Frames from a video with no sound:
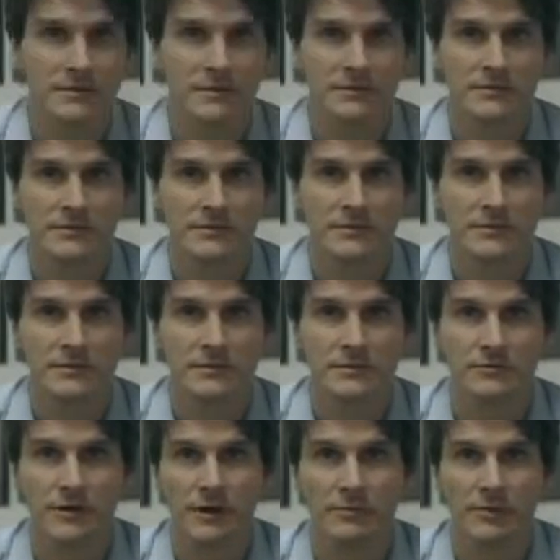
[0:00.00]
it's just a
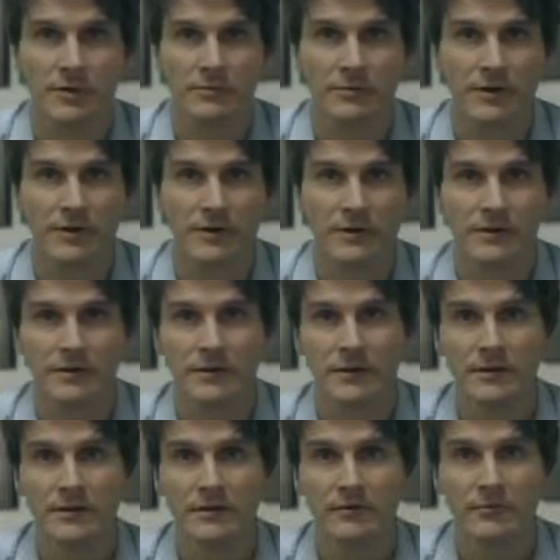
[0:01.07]
drop in the bucket.
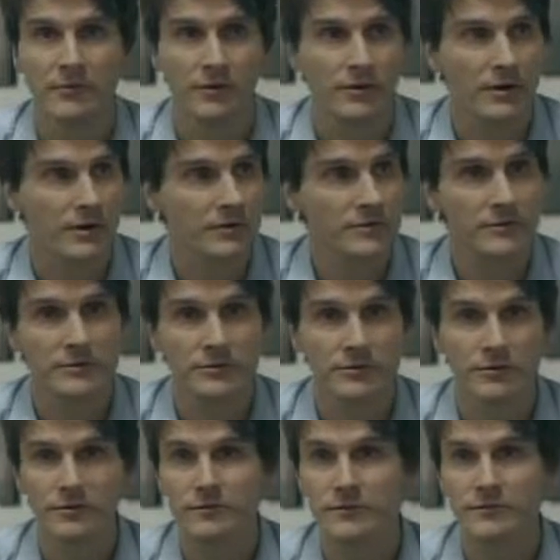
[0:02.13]
For all the
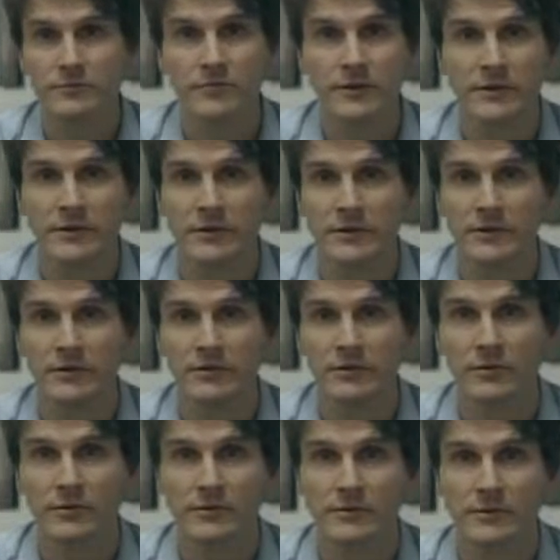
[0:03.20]
stories you read
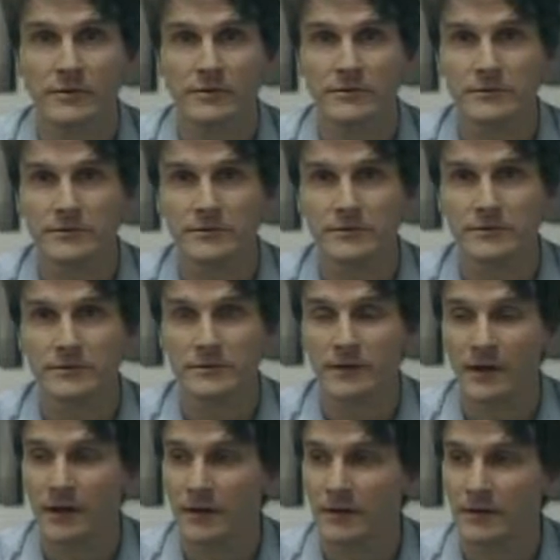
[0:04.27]
here, there's
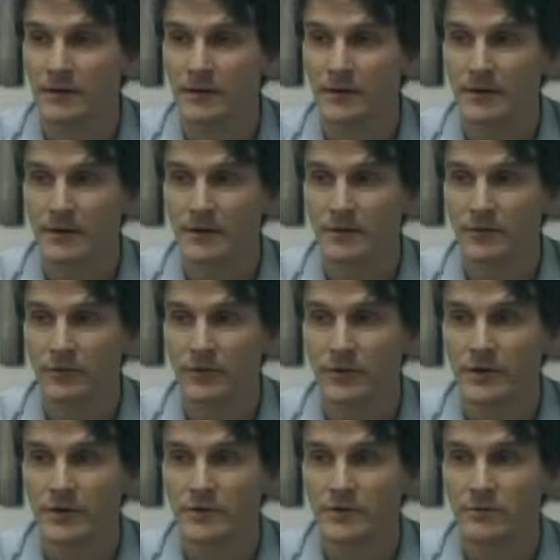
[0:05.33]
uh, for
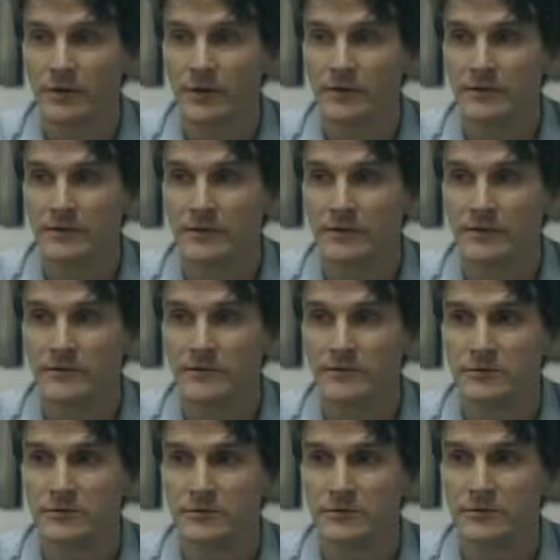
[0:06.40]
each one
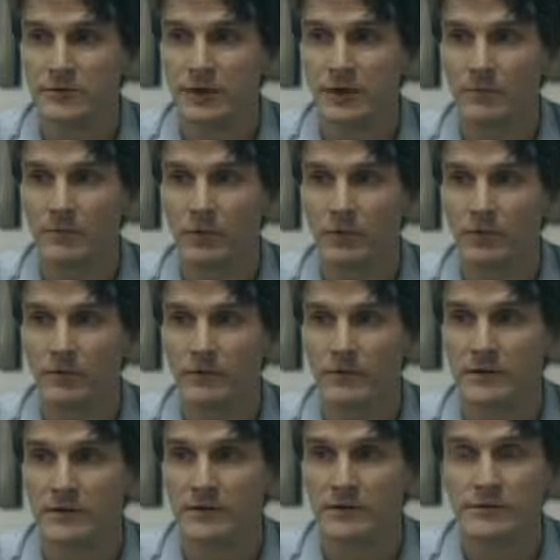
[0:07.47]
there's uh, more
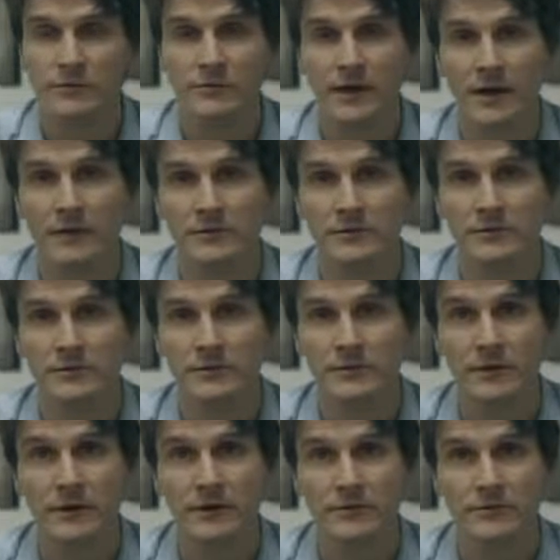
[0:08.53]
than two thousand
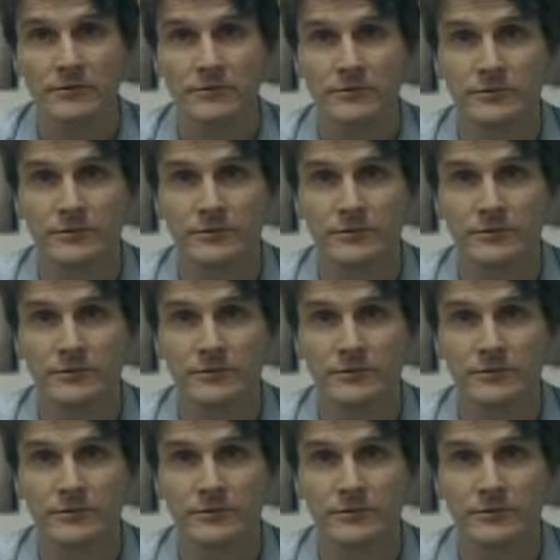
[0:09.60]
others.